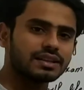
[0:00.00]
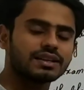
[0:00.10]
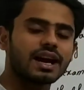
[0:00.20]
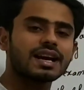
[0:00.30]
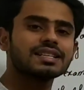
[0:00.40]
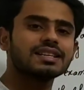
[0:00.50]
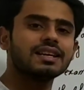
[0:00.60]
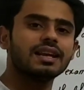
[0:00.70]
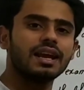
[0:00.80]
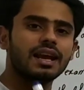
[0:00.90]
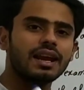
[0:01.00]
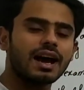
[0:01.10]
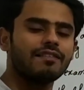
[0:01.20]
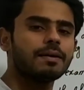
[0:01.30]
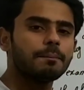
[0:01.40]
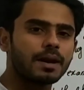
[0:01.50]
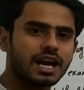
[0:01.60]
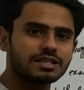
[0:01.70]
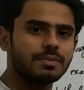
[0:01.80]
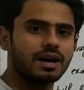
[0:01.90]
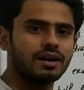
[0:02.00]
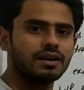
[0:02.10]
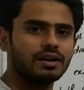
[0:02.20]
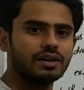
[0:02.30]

The drug is in our plasma.